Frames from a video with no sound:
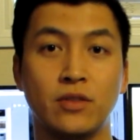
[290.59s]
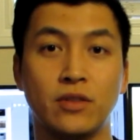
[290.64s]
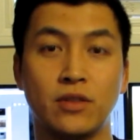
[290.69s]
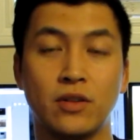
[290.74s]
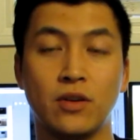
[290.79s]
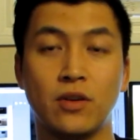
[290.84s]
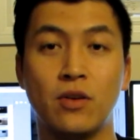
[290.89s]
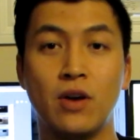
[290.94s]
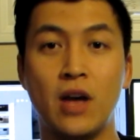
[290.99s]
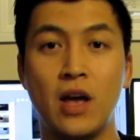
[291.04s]

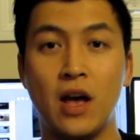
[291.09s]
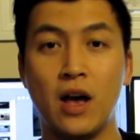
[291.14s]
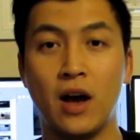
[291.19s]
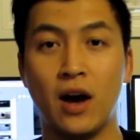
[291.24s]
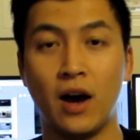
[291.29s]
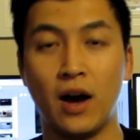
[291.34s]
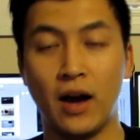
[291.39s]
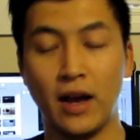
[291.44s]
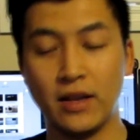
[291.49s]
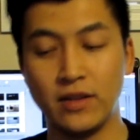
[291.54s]
So
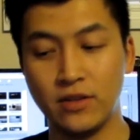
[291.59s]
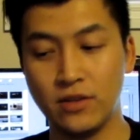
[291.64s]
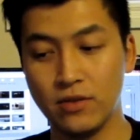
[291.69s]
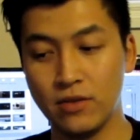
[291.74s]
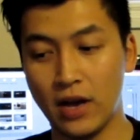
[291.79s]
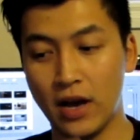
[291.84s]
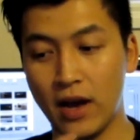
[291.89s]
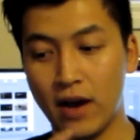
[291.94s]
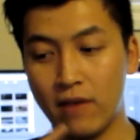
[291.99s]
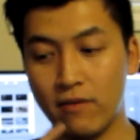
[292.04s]
I
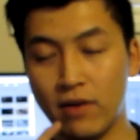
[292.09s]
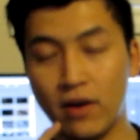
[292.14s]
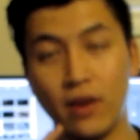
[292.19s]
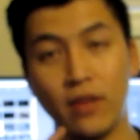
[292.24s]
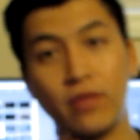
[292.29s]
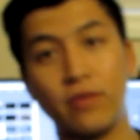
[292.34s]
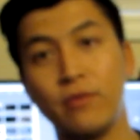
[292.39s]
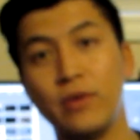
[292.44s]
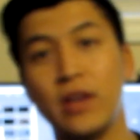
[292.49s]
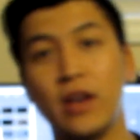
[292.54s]
do
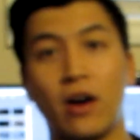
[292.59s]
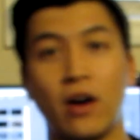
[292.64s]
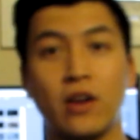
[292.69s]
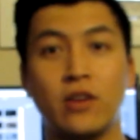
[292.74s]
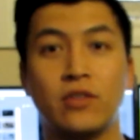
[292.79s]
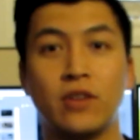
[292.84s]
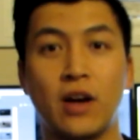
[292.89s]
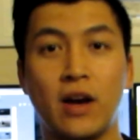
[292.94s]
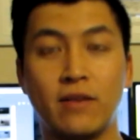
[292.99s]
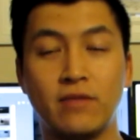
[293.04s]
have 3
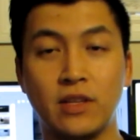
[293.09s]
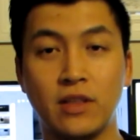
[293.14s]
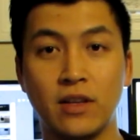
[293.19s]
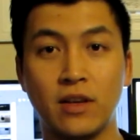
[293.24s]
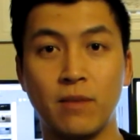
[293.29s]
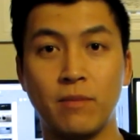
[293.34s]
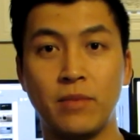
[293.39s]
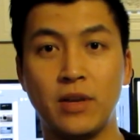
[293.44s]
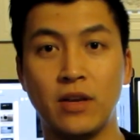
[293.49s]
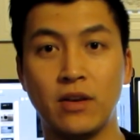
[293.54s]
hard drives in the
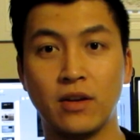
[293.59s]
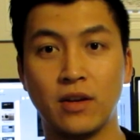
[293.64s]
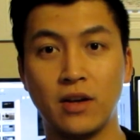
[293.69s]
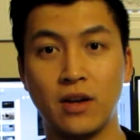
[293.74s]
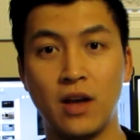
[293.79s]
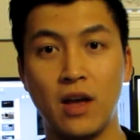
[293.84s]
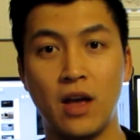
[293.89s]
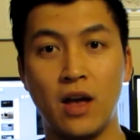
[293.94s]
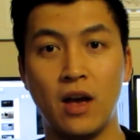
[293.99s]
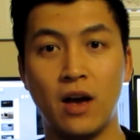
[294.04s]
computer.